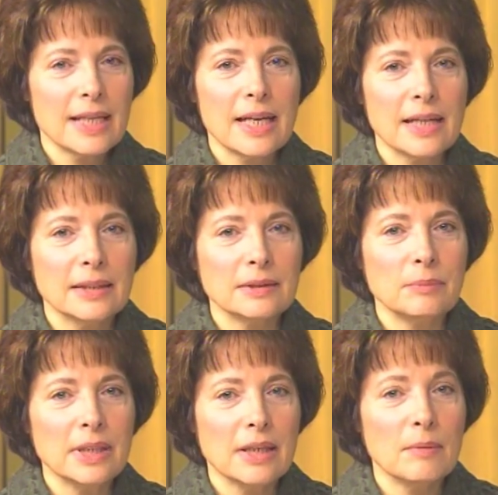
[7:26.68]

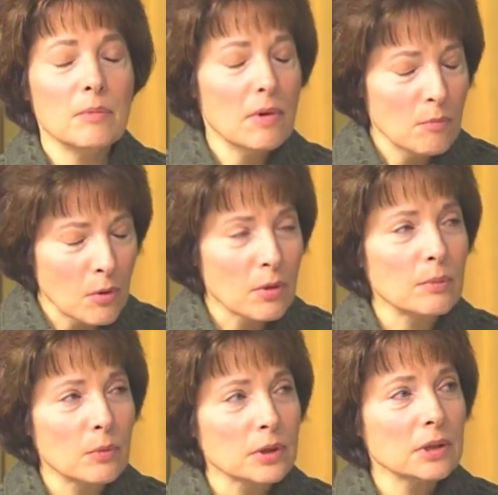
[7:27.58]
and become more
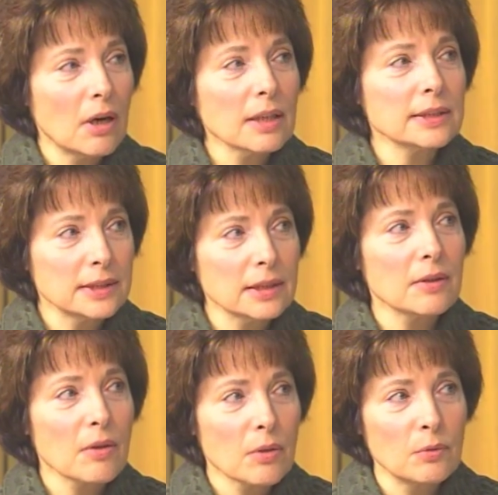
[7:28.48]
and more
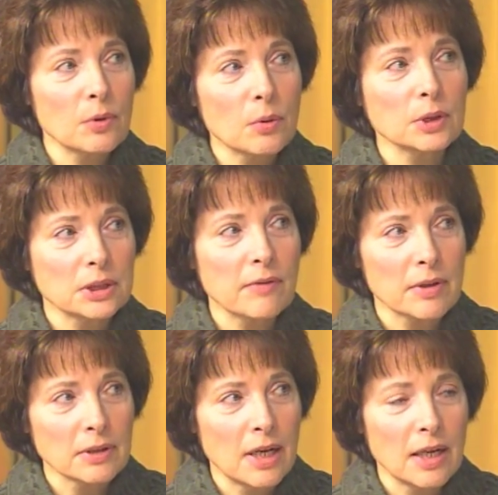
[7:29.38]
toxic through the course of
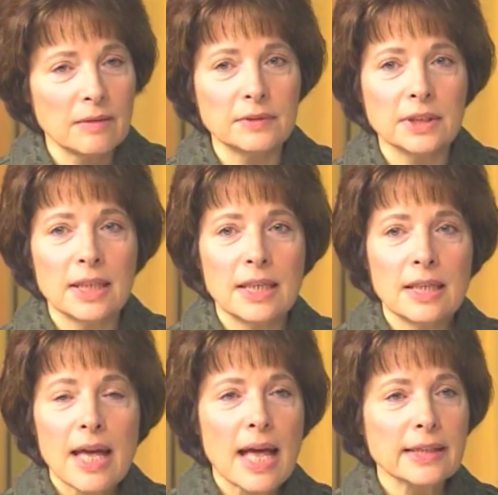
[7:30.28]
their lives,
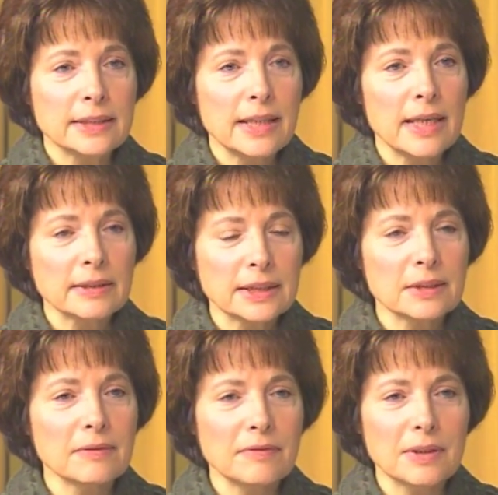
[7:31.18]
as they
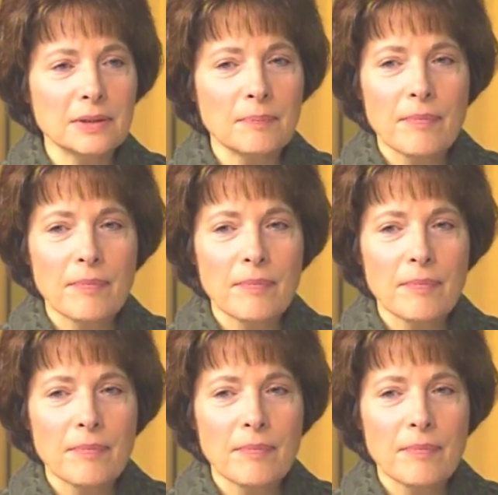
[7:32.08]
still feel